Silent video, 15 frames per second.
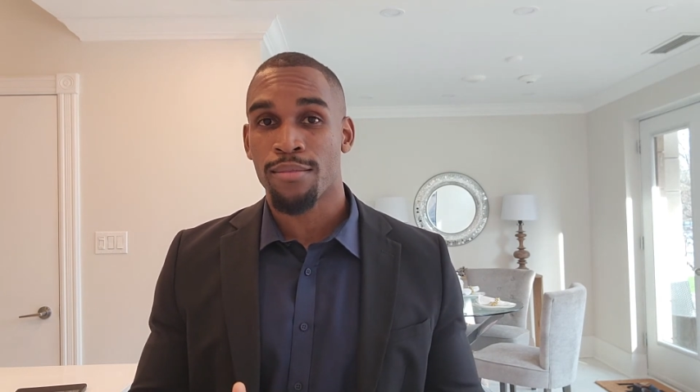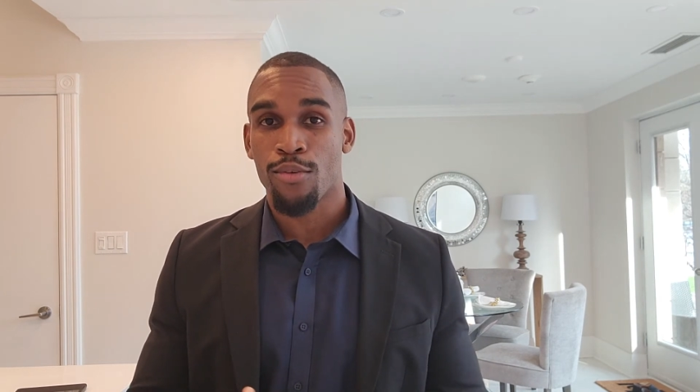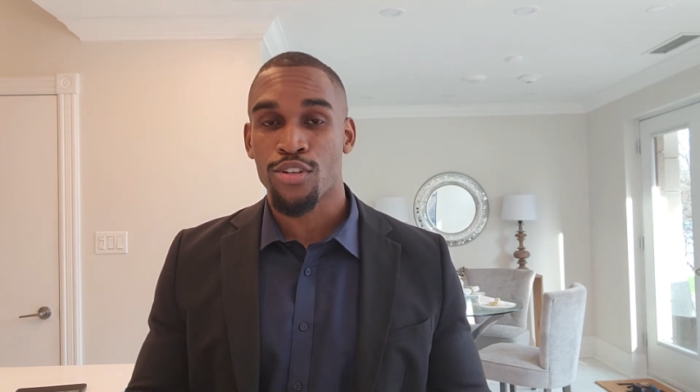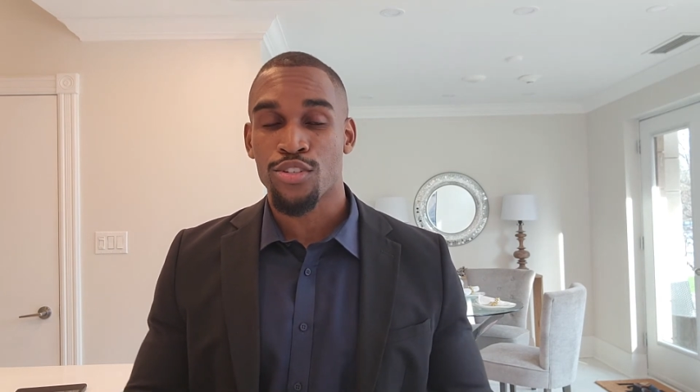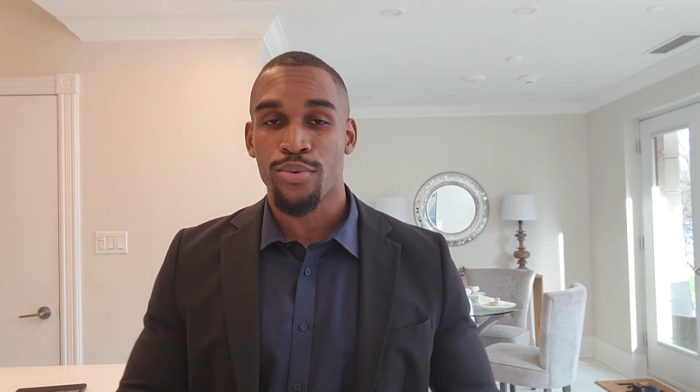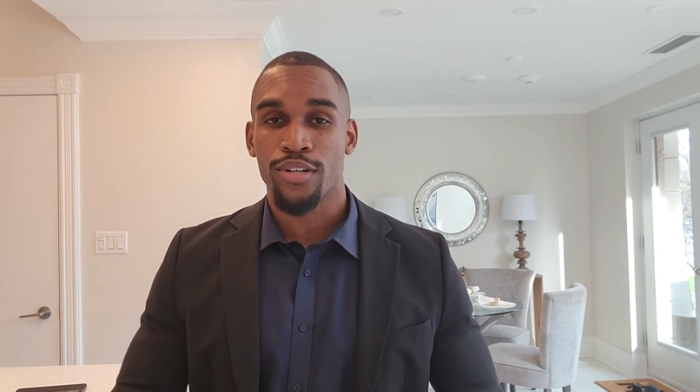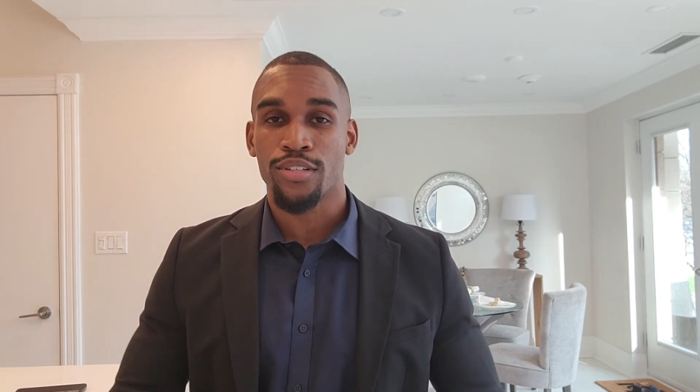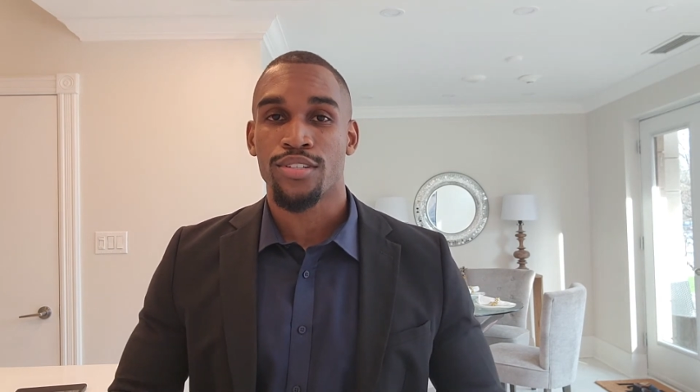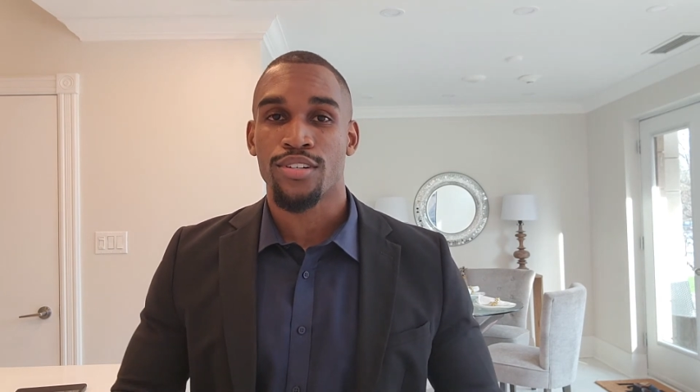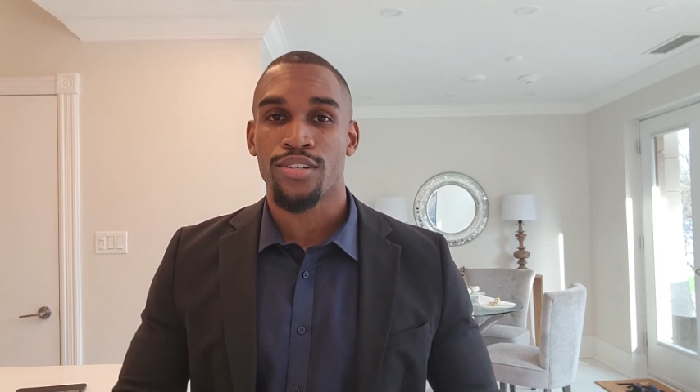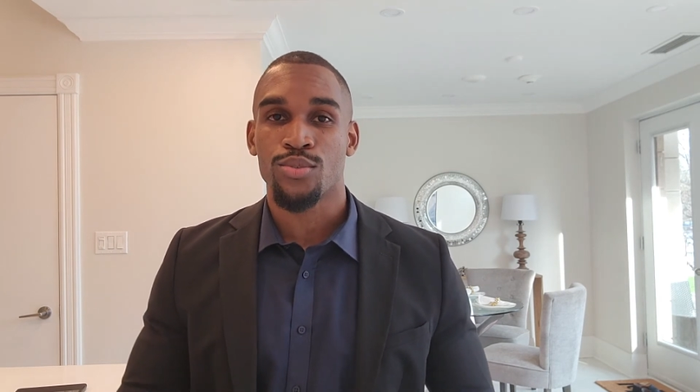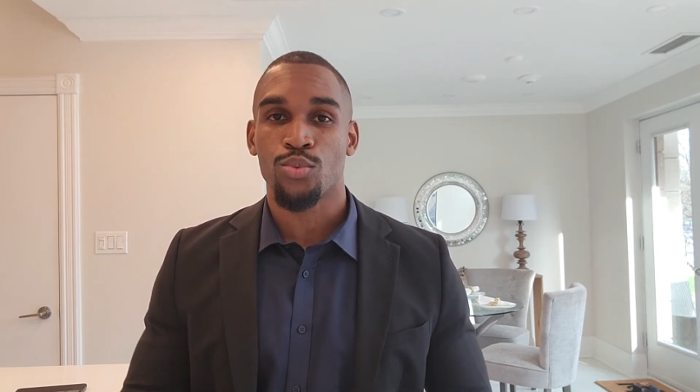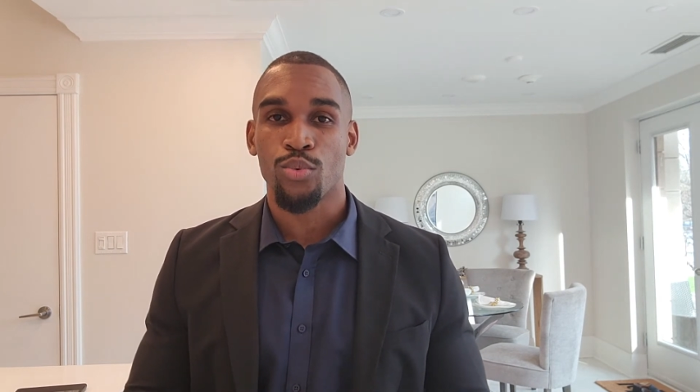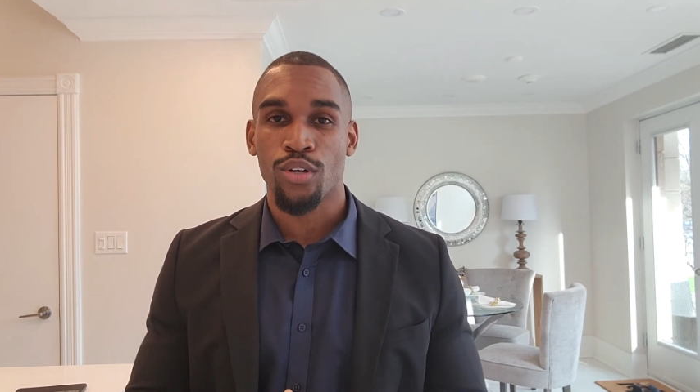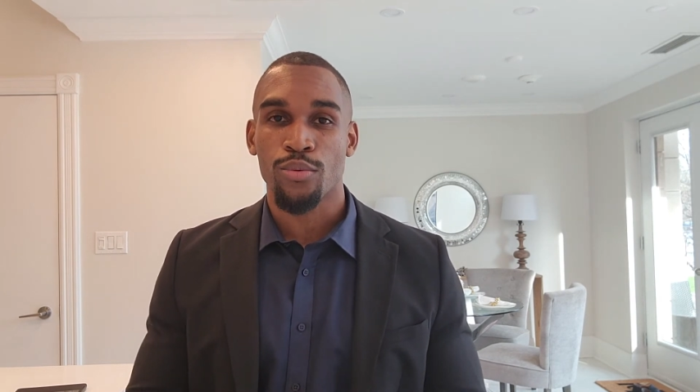Most
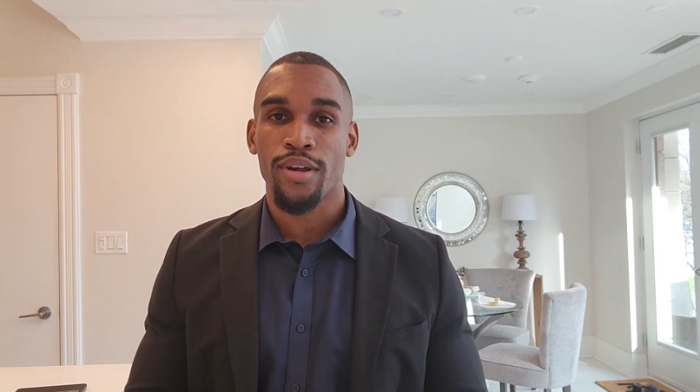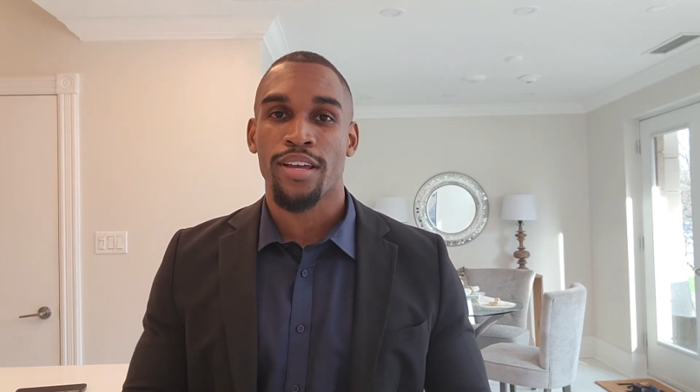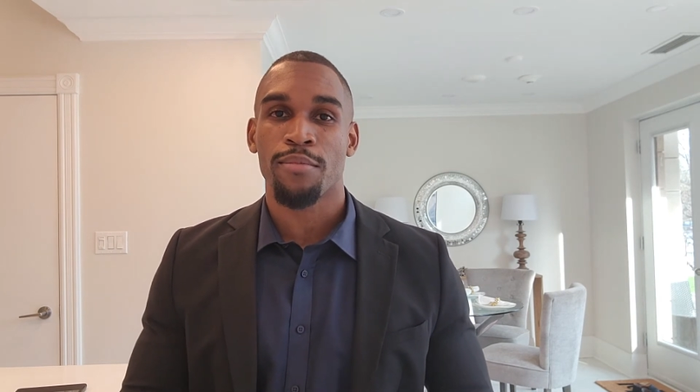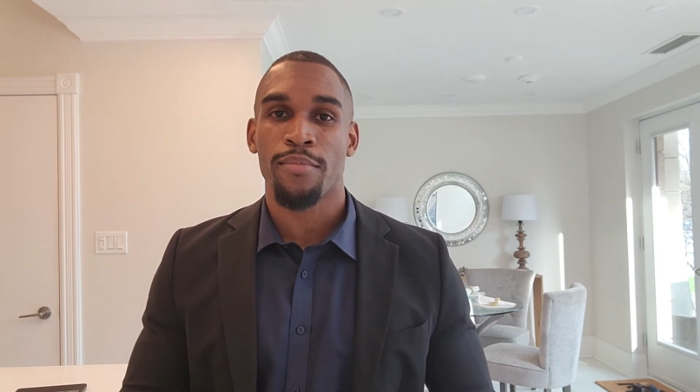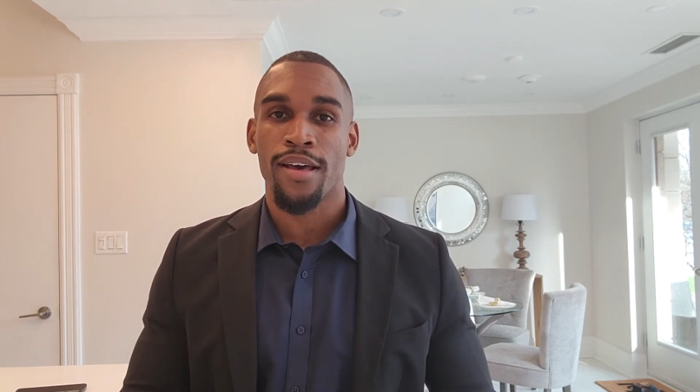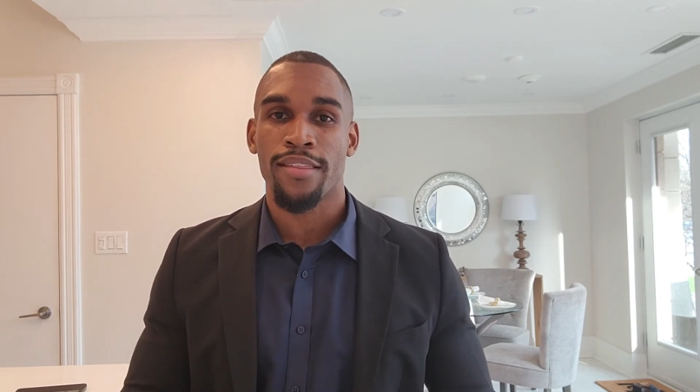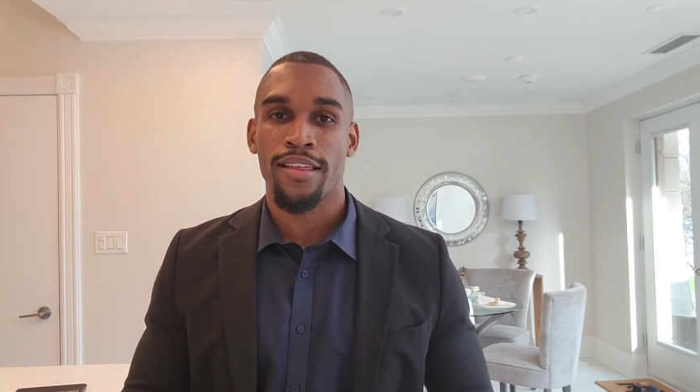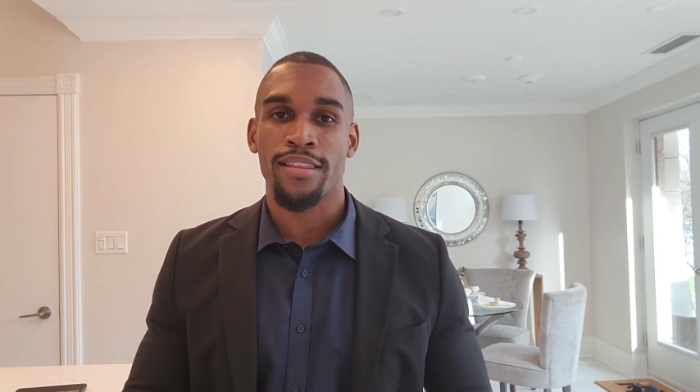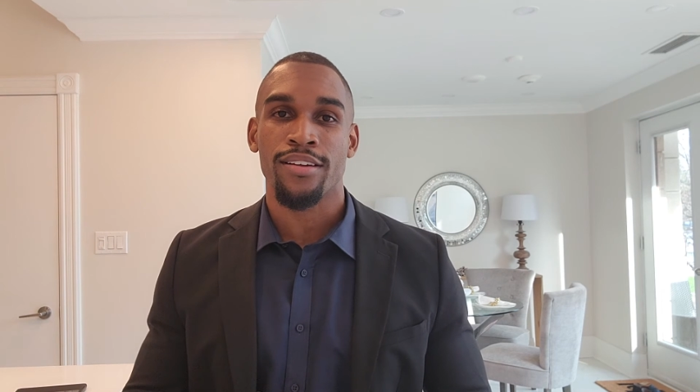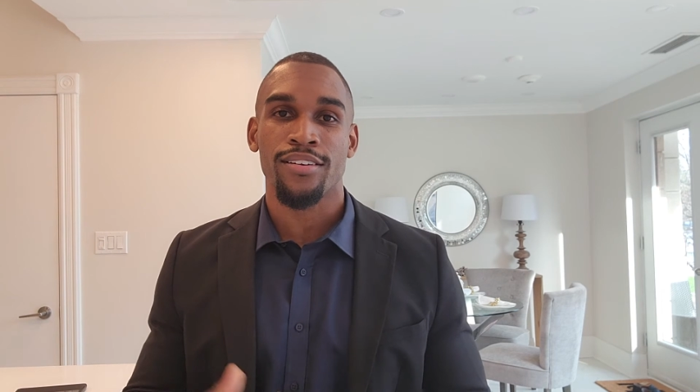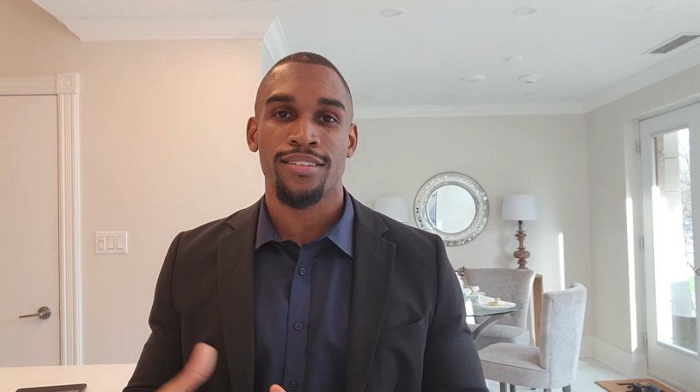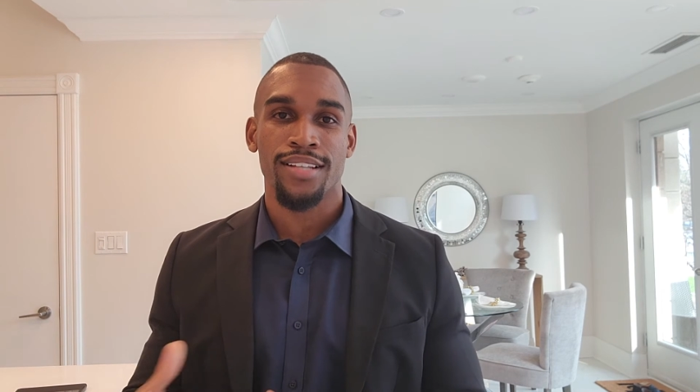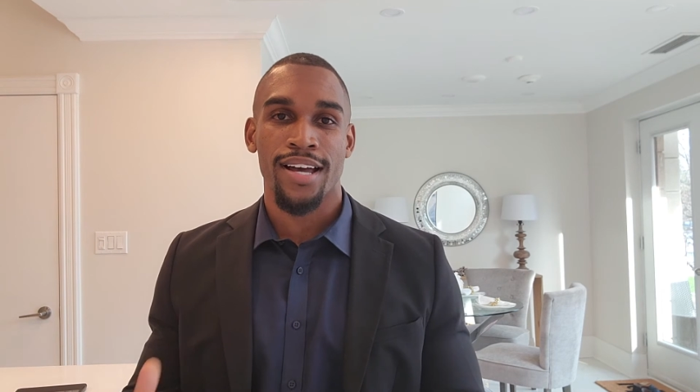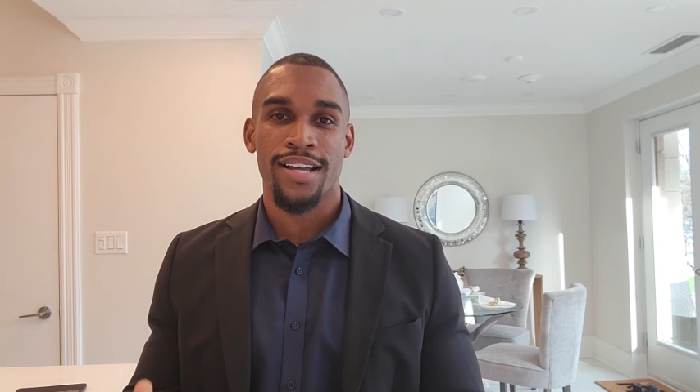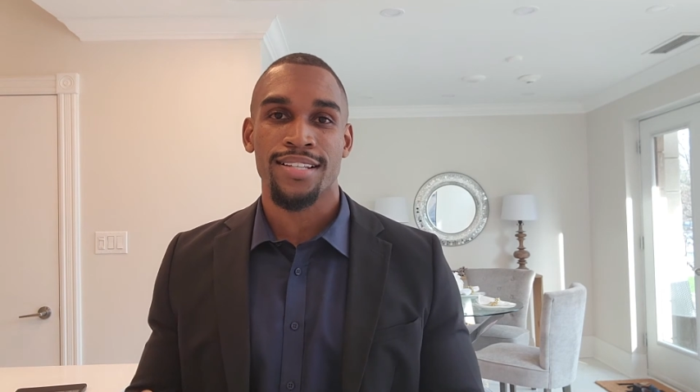realtors will recommend that their
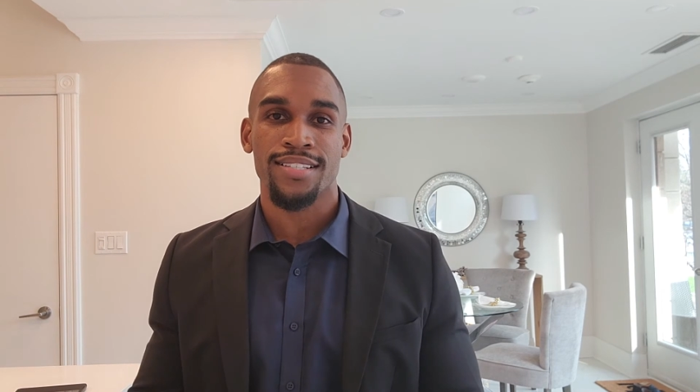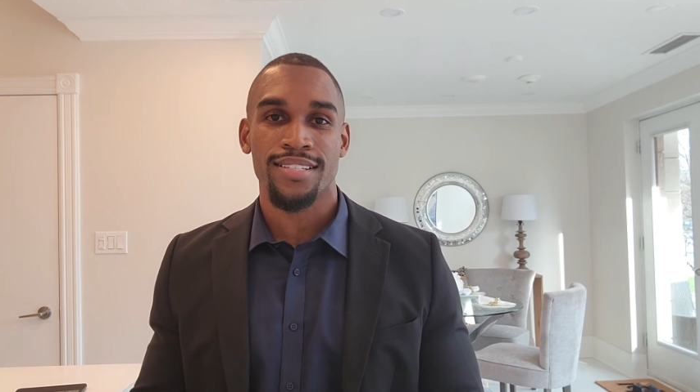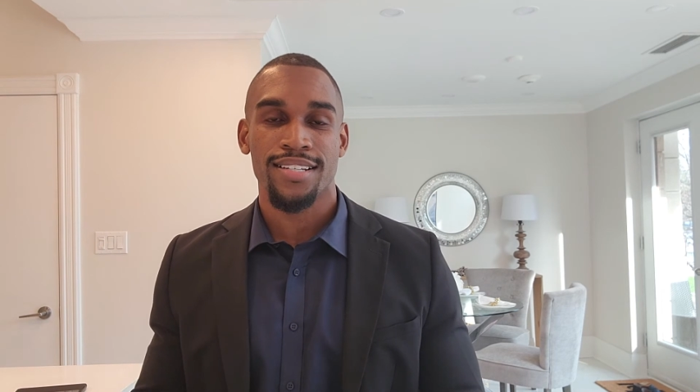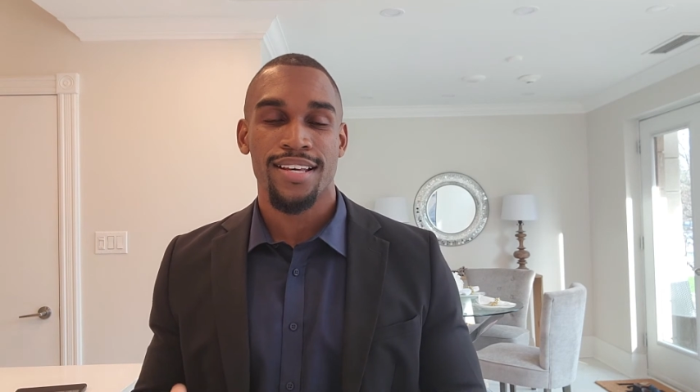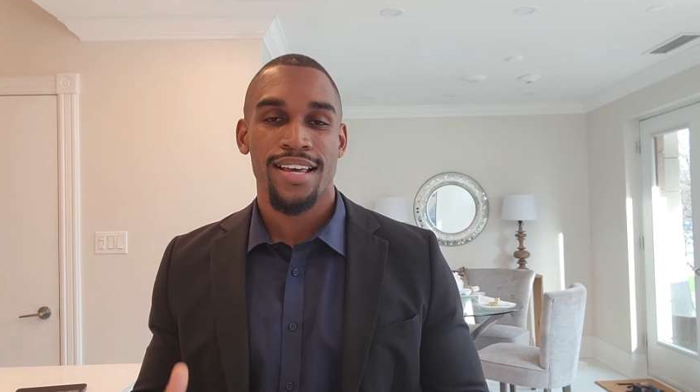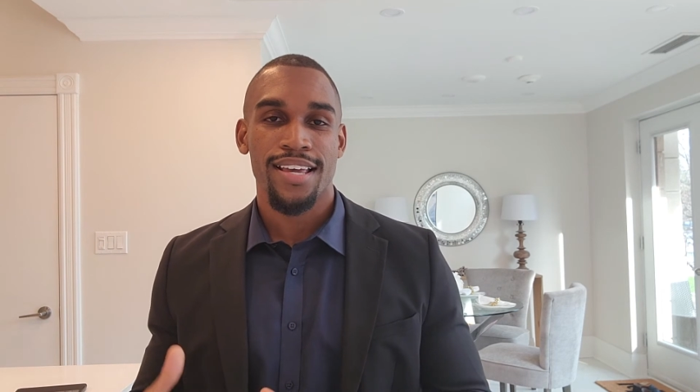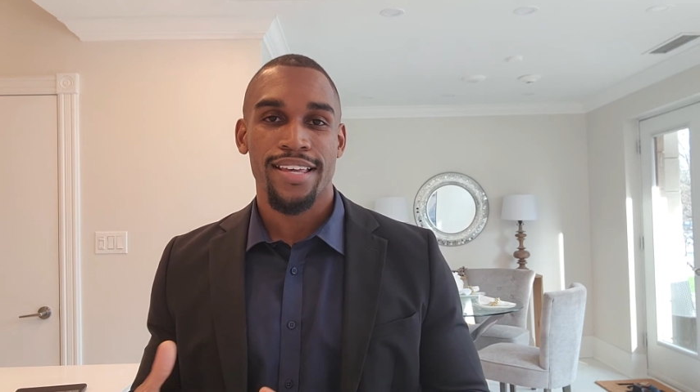clients